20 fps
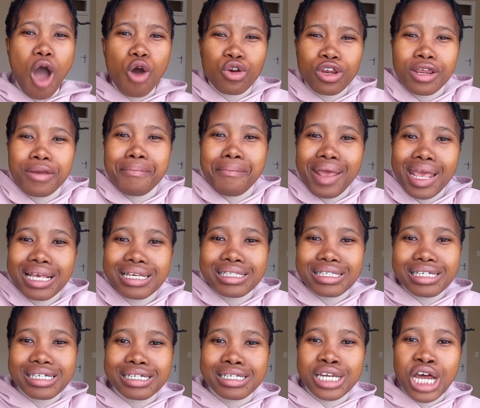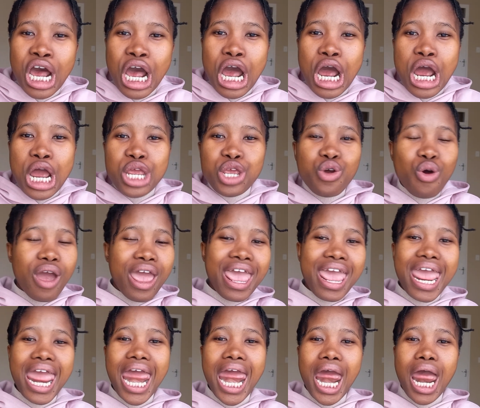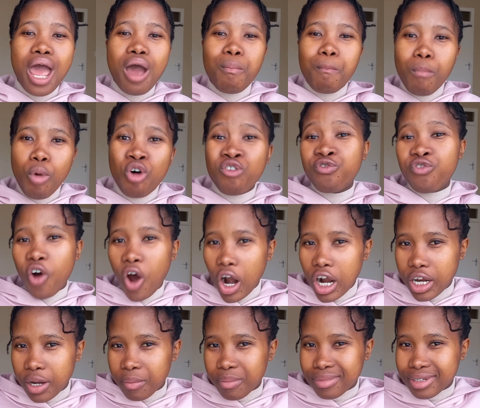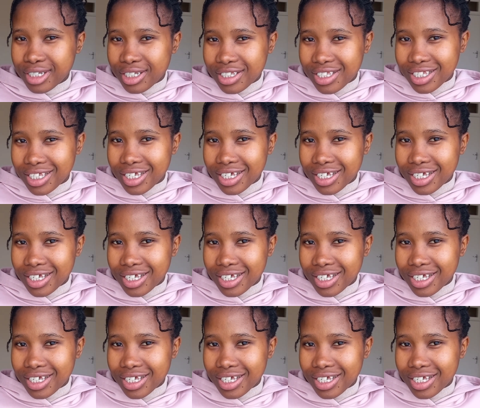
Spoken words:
It makes your hair more volume, you see,